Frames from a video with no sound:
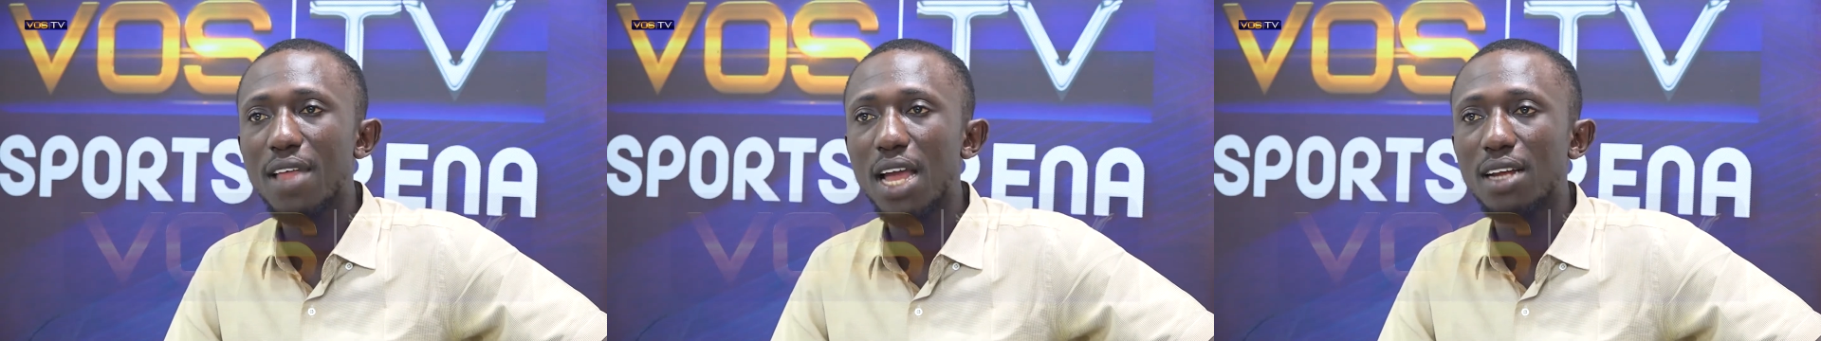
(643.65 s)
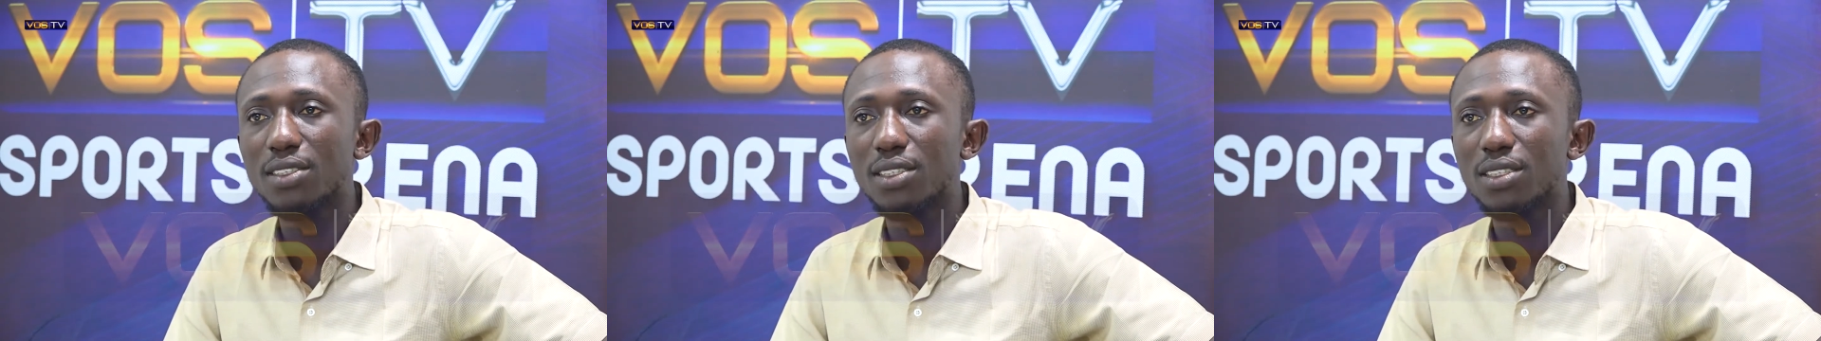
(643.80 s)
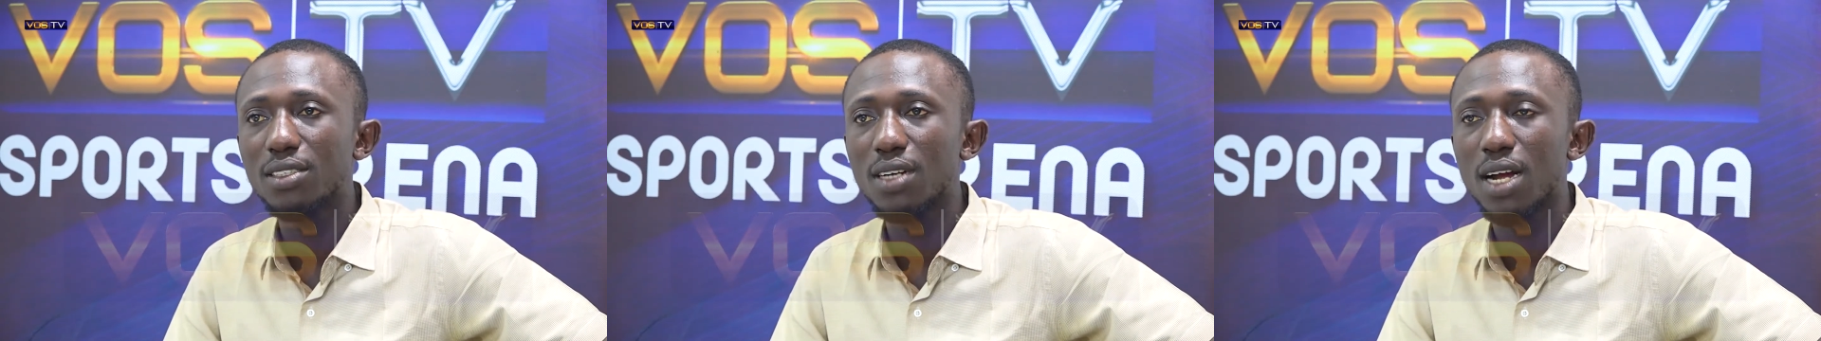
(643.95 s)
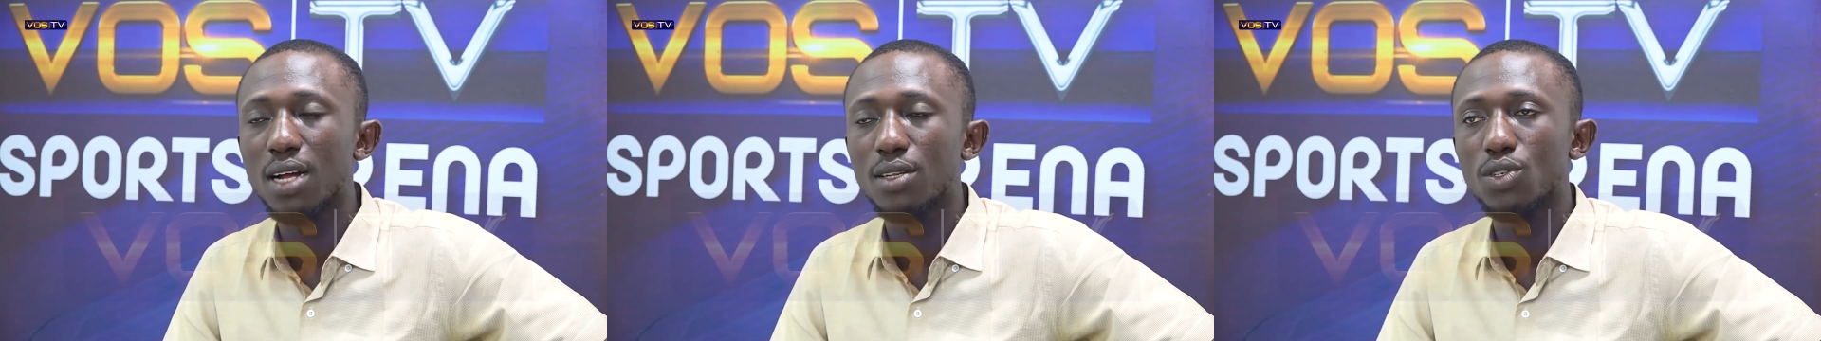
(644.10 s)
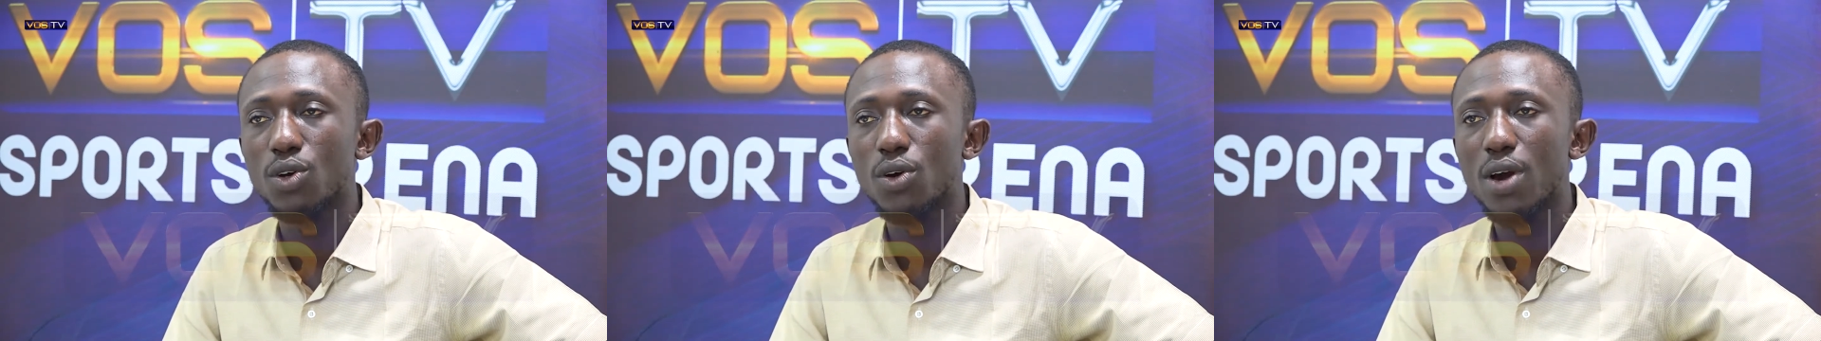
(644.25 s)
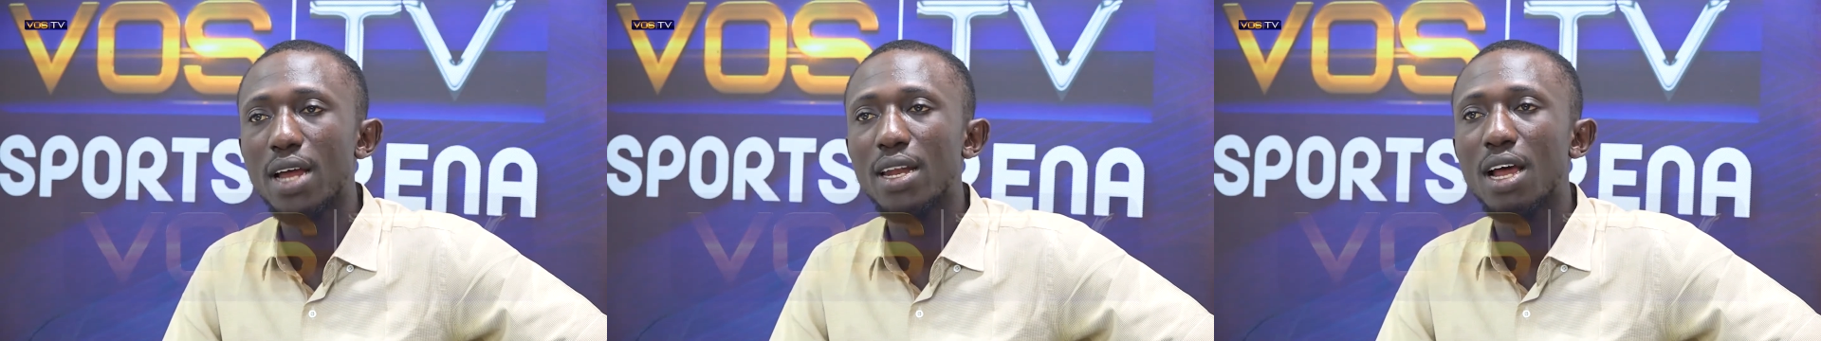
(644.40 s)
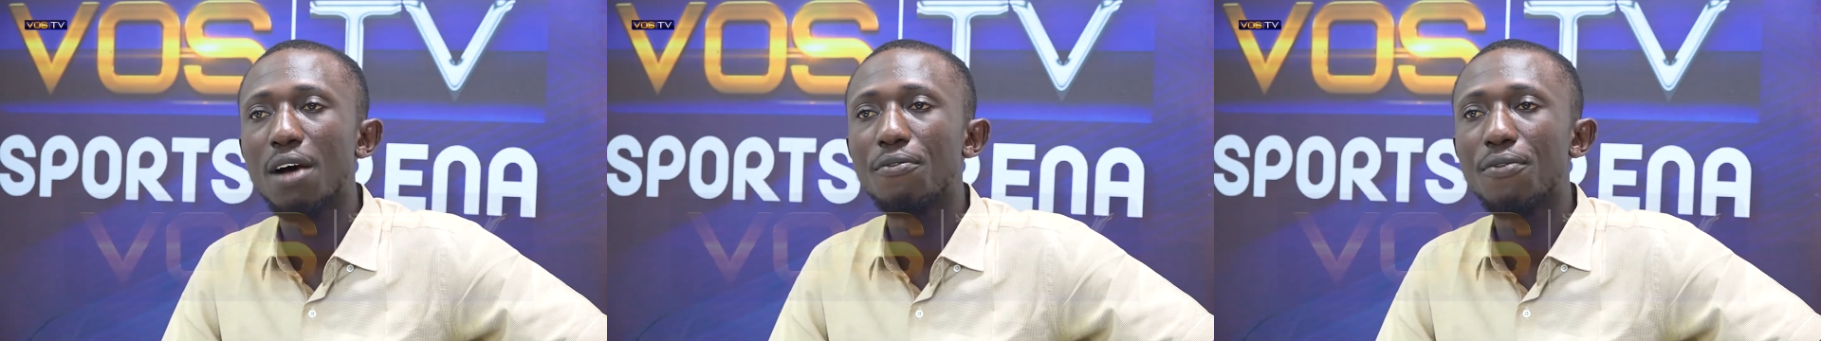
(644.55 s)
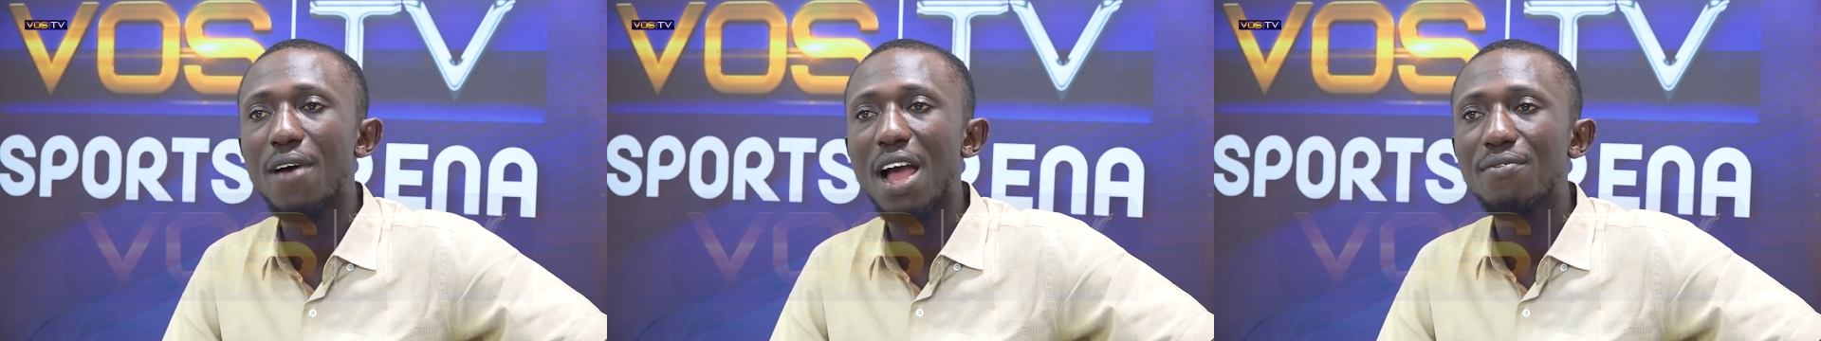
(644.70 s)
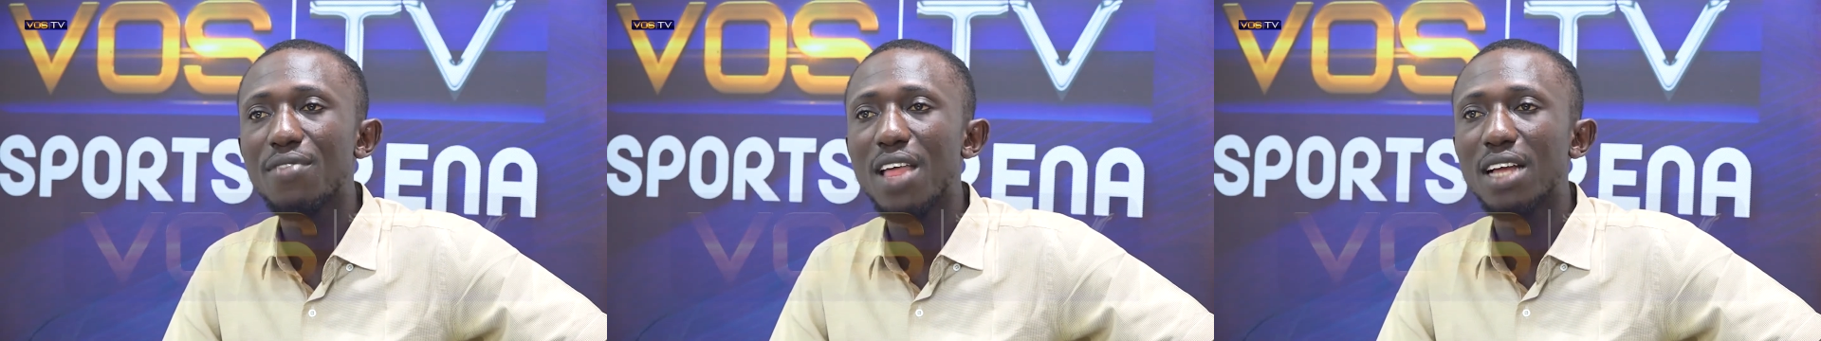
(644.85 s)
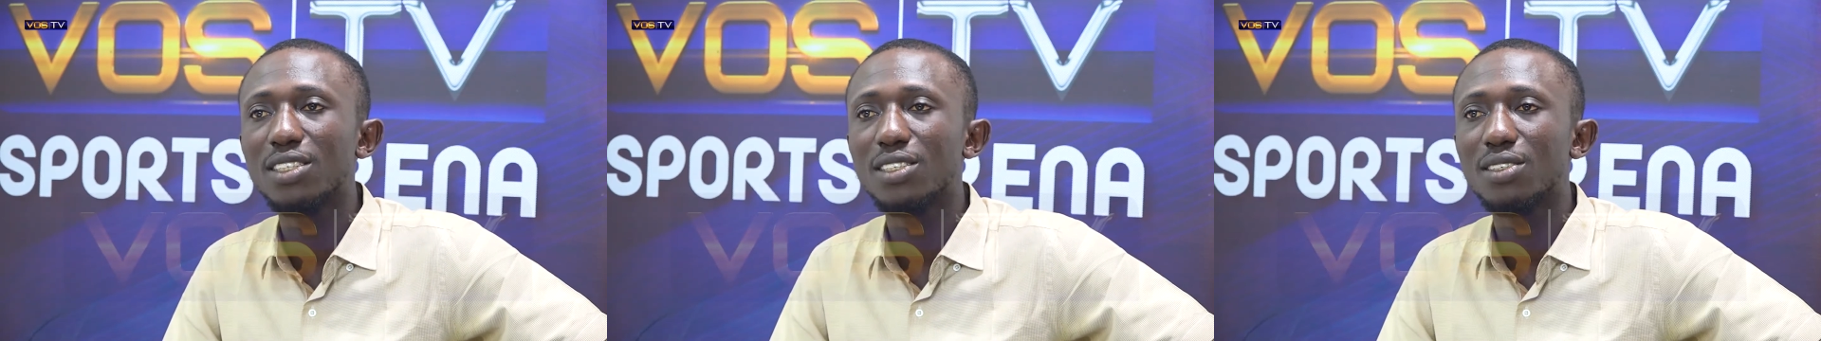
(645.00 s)

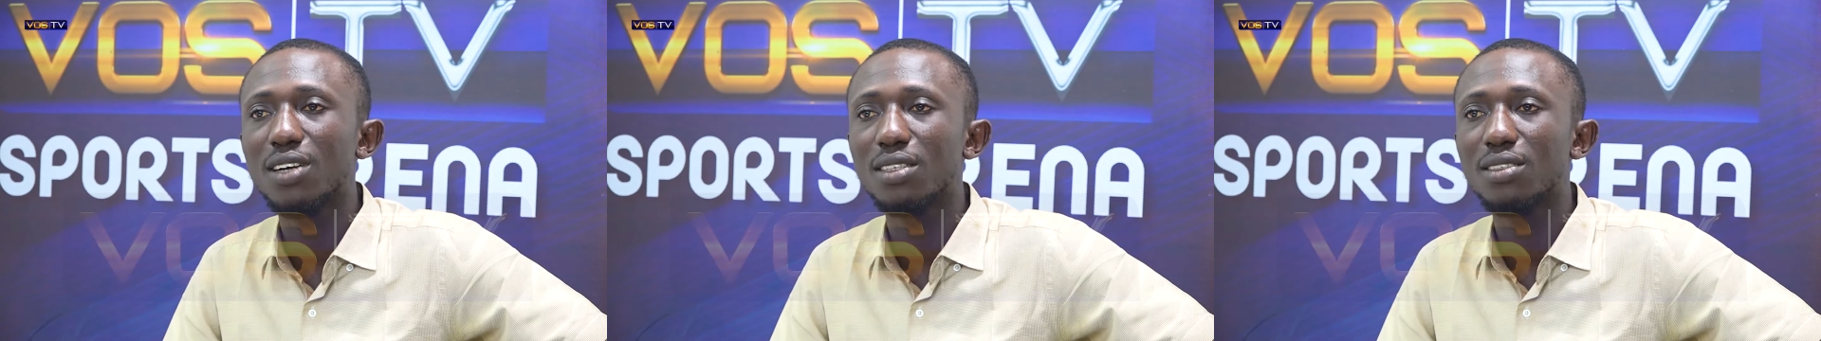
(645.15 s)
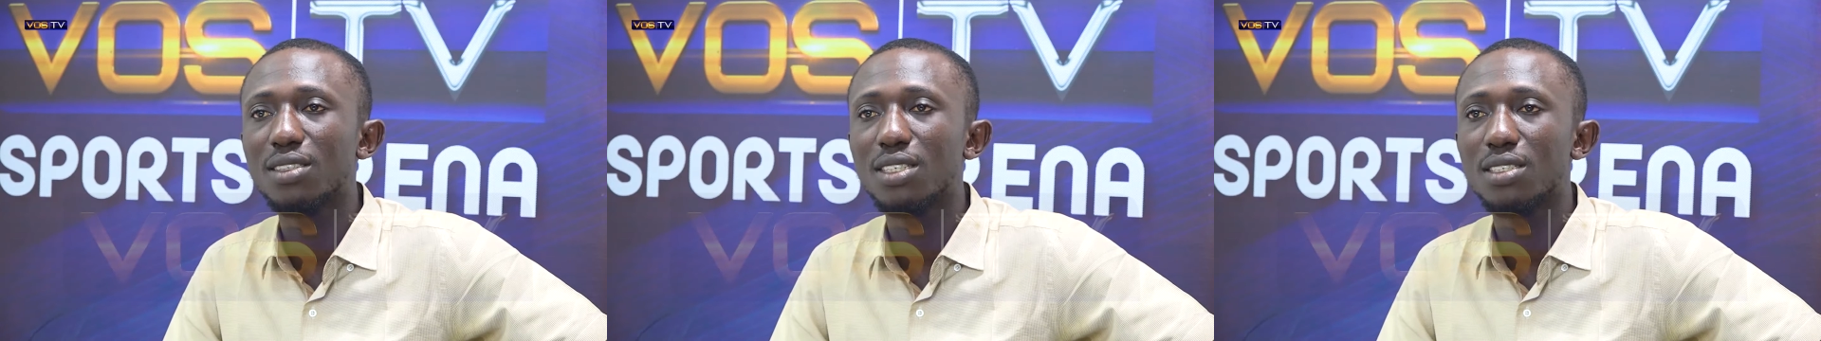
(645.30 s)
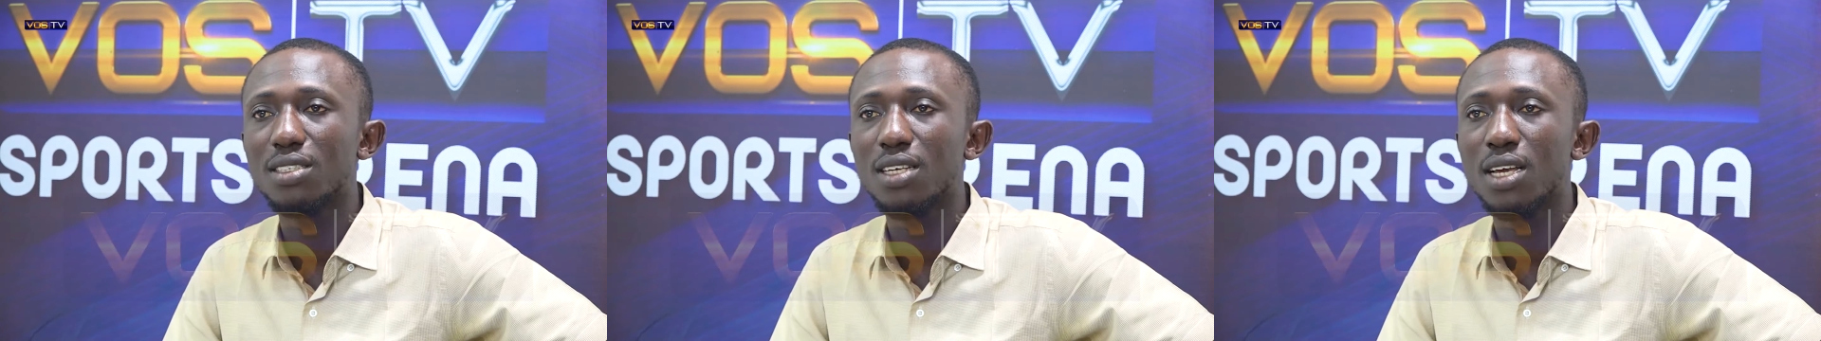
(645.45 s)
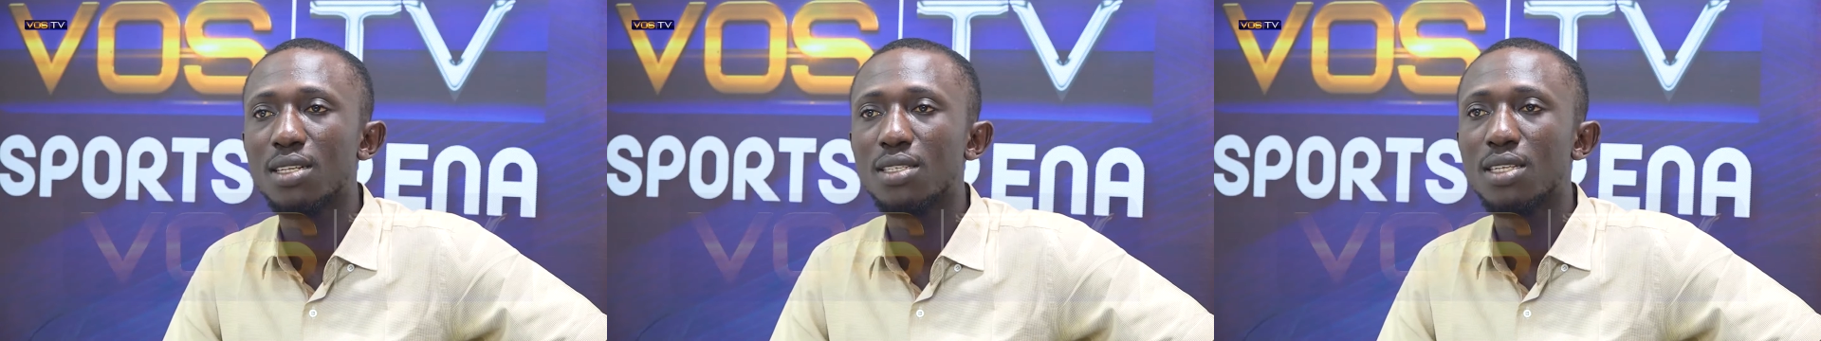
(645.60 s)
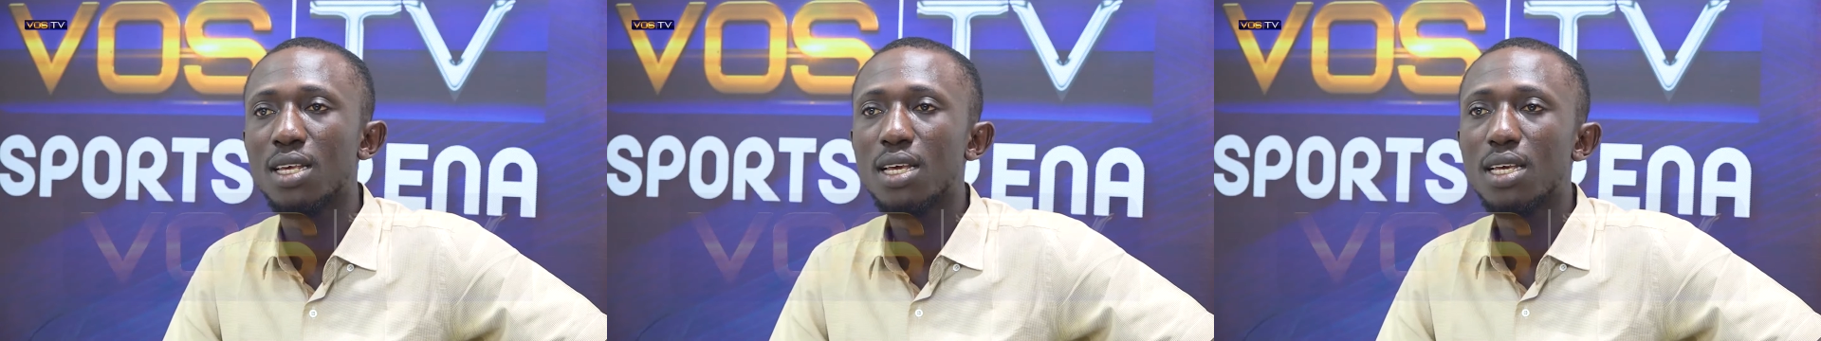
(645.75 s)
Nigerian descent